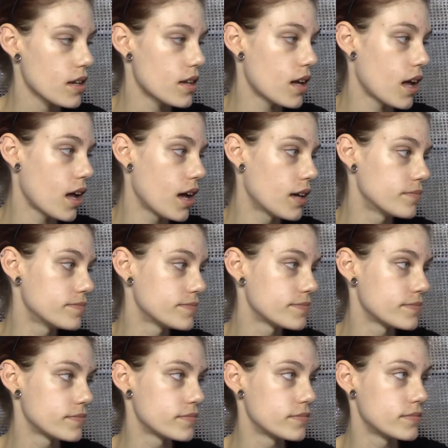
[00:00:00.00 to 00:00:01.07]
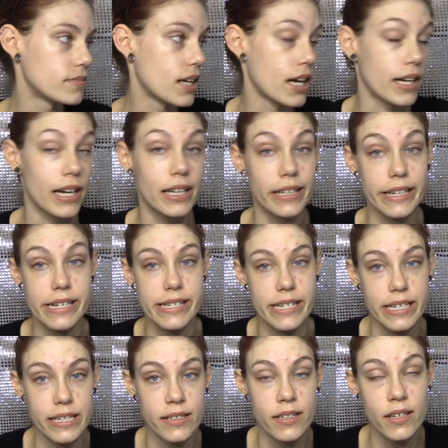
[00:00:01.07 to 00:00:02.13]
I got
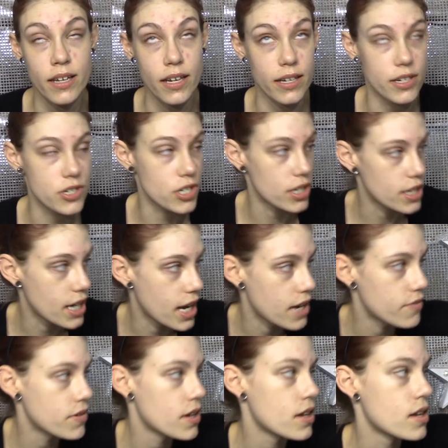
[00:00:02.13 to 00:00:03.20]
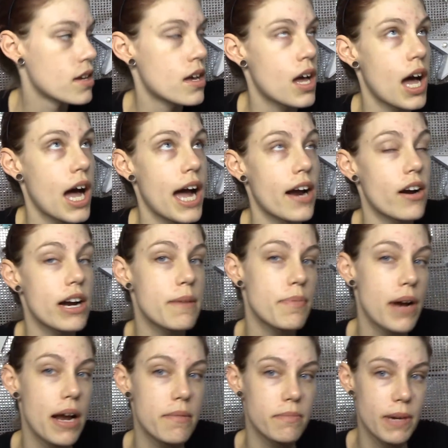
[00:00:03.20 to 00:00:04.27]
lazy and I shouldn't have. I already
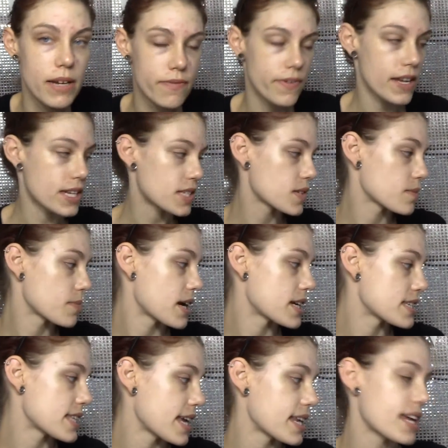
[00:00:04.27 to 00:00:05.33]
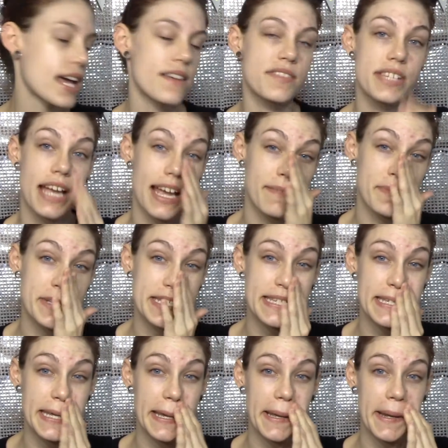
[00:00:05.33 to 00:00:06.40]
primed my face with my St. Ives Timeless
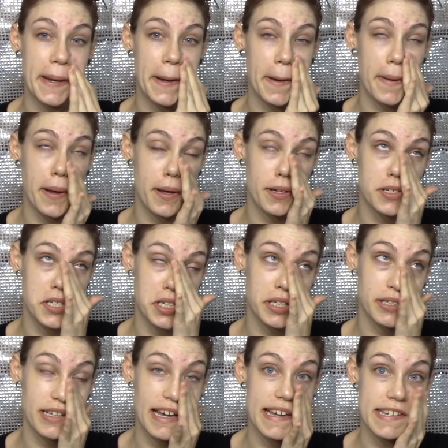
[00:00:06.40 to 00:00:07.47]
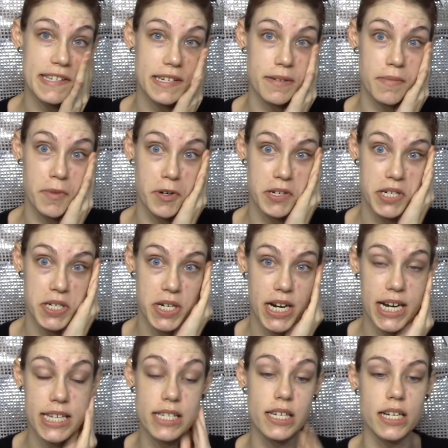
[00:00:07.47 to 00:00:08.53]
Skin Collagen Elastin
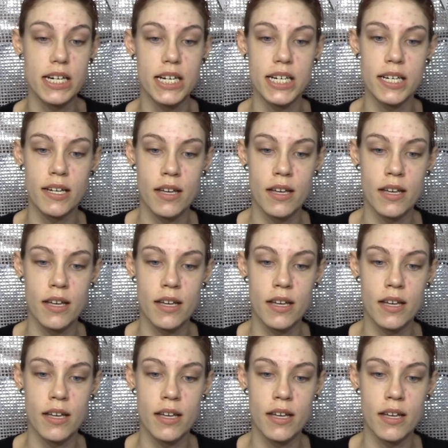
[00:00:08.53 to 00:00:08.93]
Moisturizer.